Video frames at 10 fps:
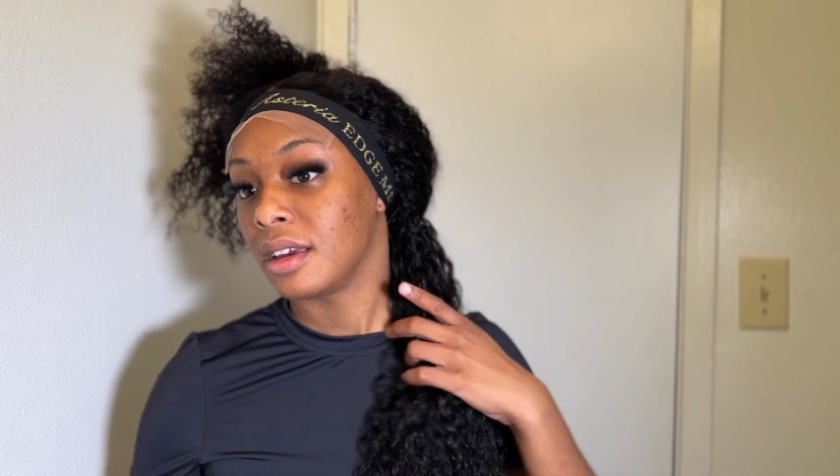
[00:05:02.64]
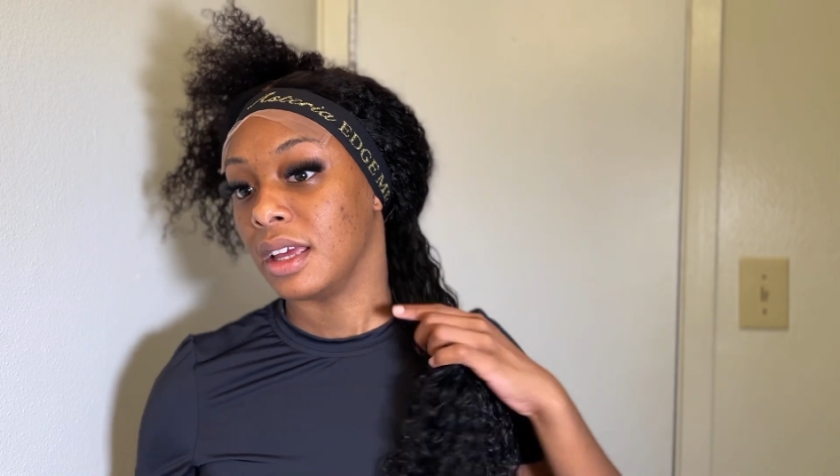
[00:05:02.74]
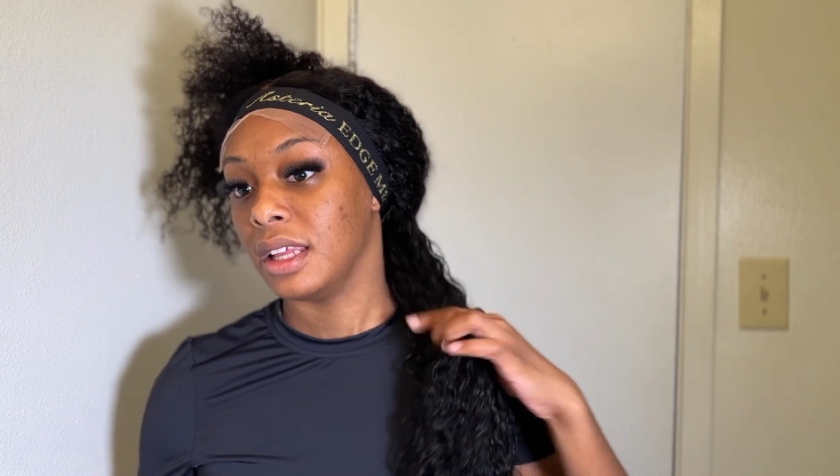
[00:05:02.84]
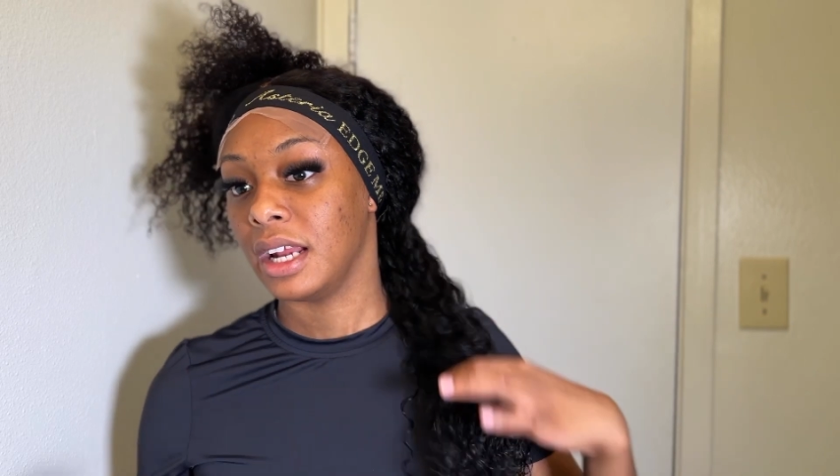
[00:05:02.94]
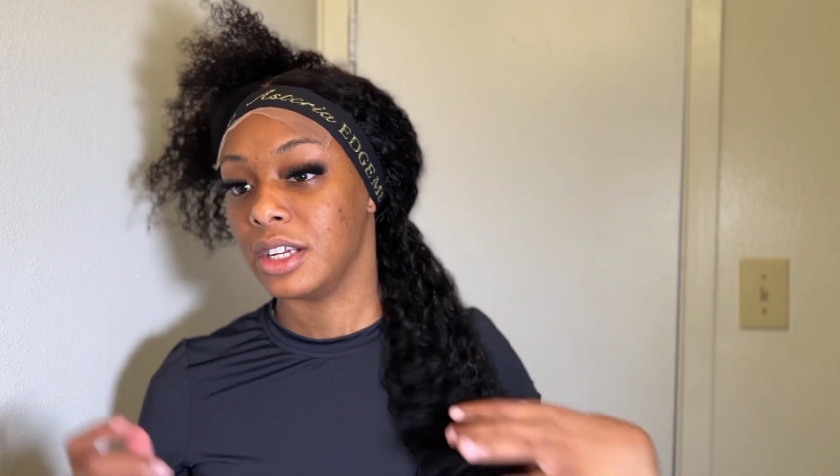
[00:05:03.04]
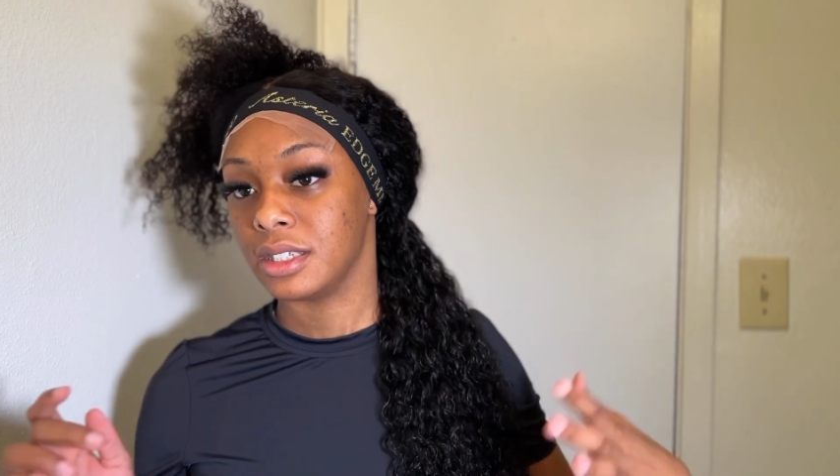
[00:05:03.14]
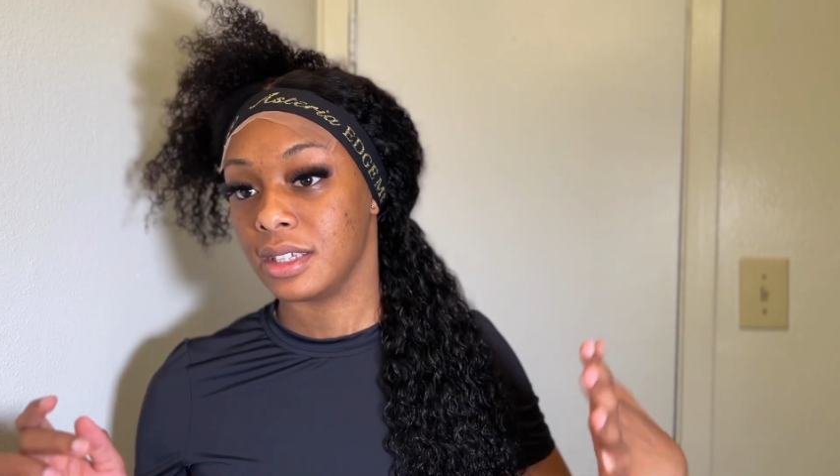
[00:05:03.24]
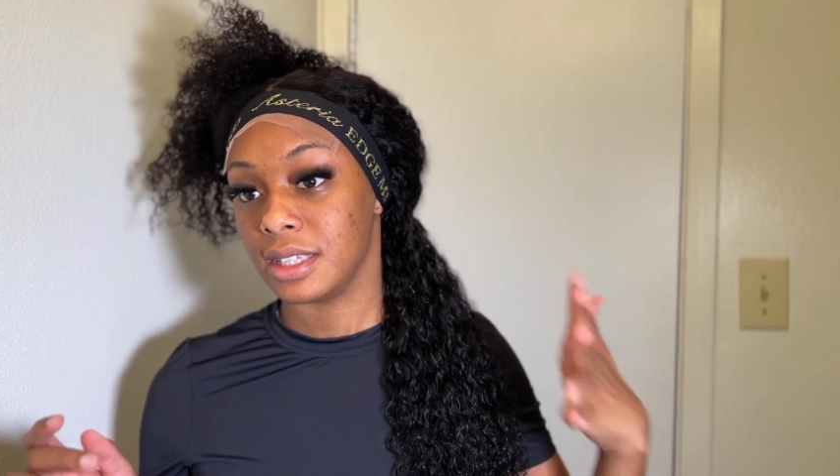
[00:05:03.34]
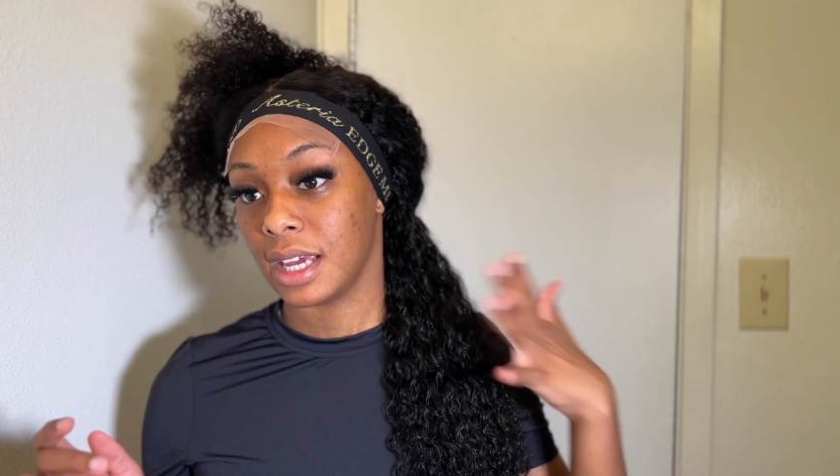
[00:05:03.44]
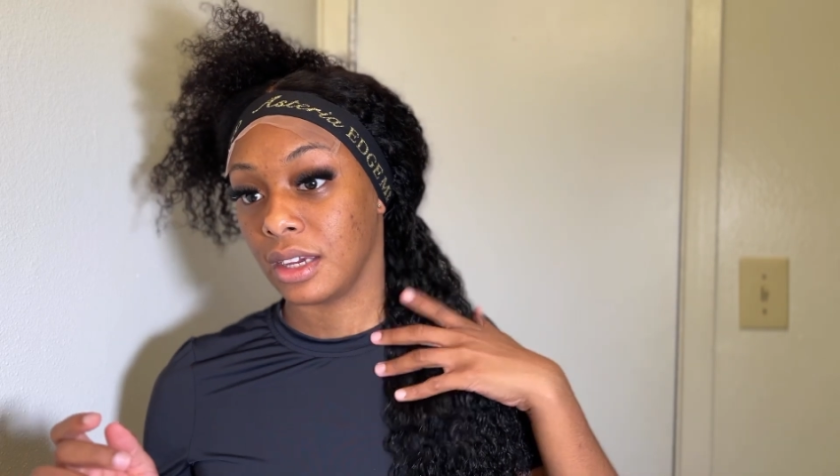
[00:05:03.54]
And I just
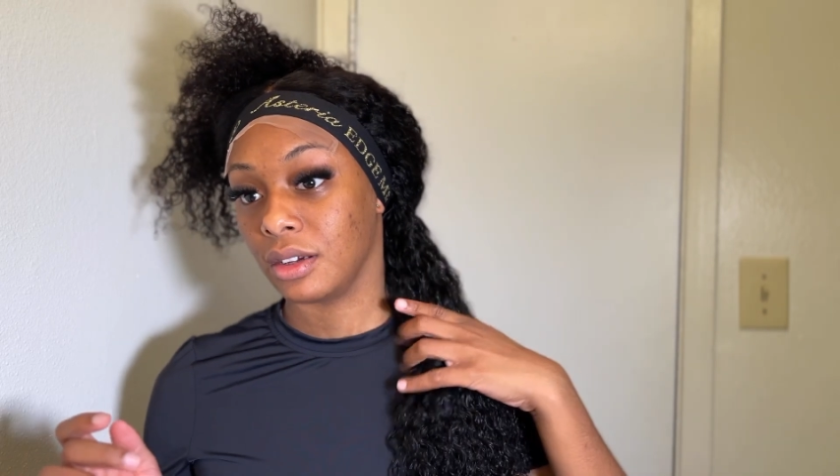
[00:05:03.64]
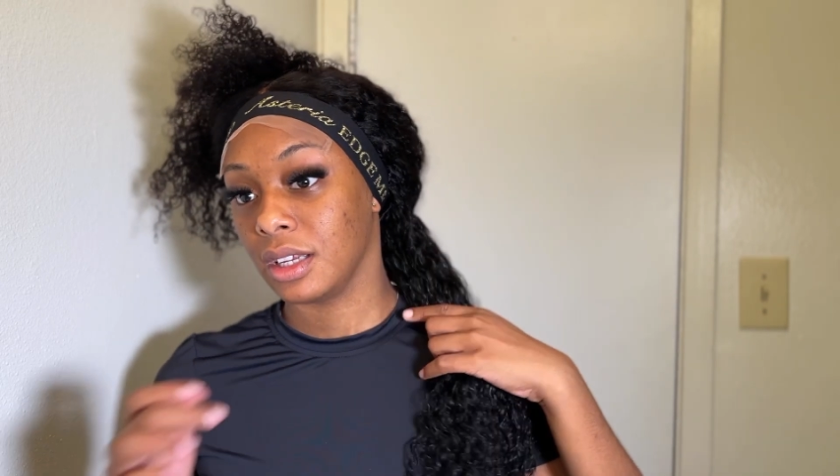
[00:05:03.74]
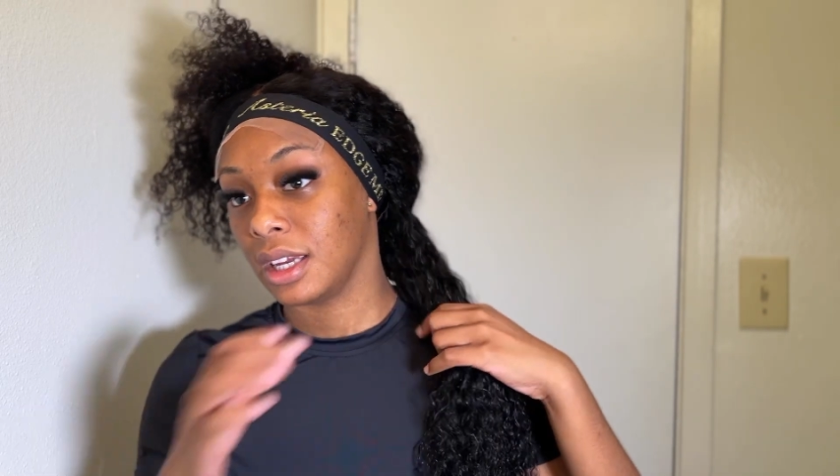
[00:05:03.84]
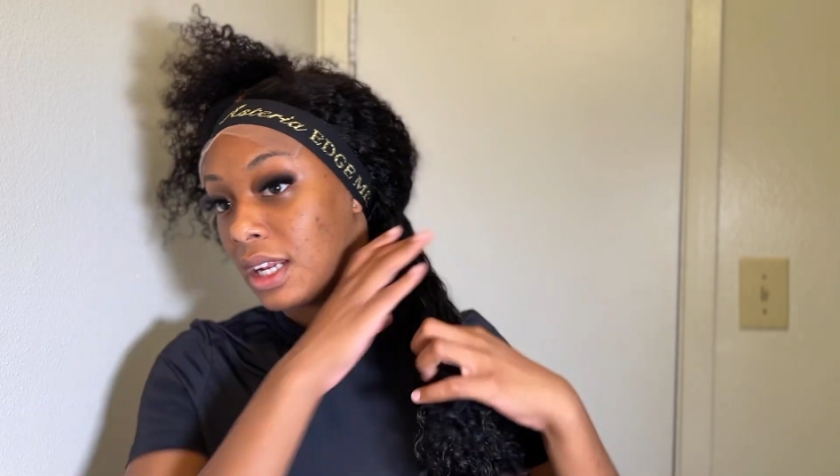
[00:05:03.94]
detangle it,